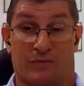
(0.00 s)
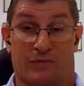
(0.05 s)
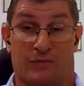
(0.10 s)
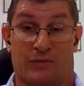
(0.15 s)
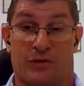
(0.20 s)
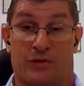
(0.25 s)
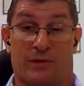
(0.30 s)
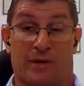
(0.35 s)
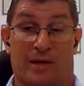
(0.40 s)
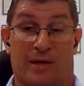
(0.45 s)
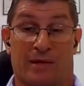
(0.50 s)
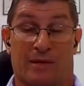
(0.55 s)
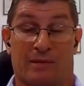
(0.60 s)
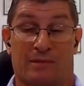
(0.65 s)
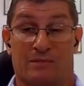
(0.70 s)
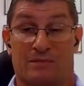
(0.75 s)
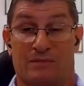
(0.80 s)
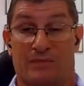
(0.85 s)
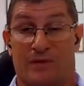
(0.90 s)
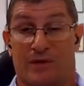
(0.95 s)
during
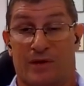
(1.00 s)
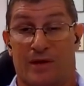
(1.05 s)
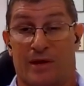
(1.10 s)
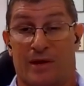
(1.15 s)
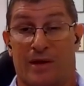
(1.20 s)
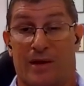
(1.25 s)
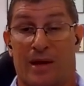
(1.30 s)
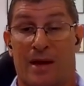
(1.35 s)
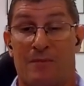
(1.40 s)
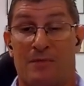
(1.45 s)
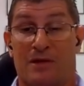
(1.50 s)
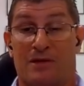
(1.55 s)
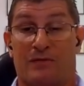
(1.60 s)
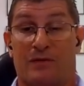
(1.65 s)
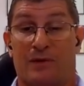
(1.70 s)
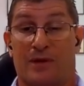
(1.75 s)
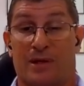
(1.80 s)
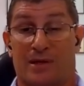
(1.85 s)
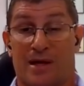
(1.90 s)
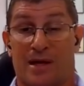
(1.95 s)
the
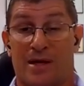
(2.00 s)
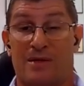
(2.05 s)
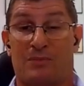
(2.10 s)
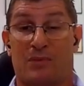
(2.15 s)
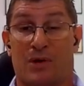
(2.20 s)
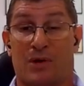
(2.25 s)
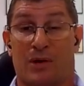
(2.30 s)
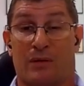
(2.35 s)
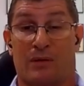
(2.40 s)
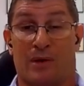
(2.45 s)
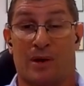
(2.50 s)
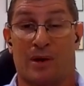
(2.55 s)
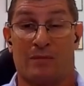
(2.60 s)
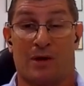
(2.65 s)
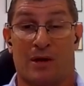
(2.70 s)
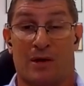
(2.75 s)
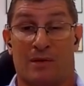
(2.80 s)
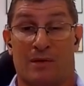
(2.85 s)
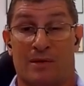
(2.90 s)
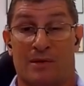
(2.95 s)
atmospheric test program
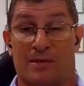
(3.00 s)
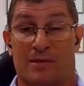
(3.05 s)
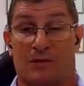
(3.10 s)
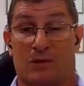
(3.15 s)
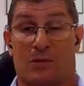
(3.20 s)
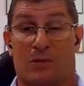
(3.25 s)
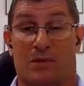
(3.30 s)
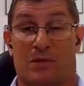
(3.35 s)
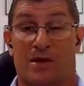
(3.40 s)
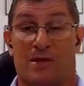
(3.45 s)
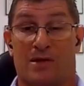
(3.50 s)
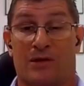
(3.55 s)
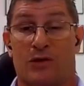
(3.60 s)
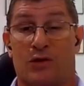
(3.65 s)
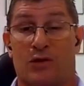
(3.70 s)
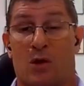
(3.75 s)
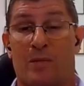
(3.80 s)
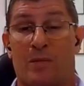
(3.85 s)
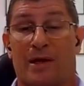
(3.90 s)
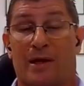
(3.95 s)
known as Operation
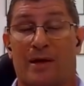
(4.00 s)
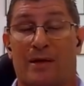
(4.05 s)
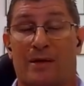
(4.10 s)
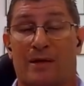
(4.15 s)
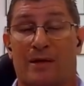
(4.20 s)
Dominic.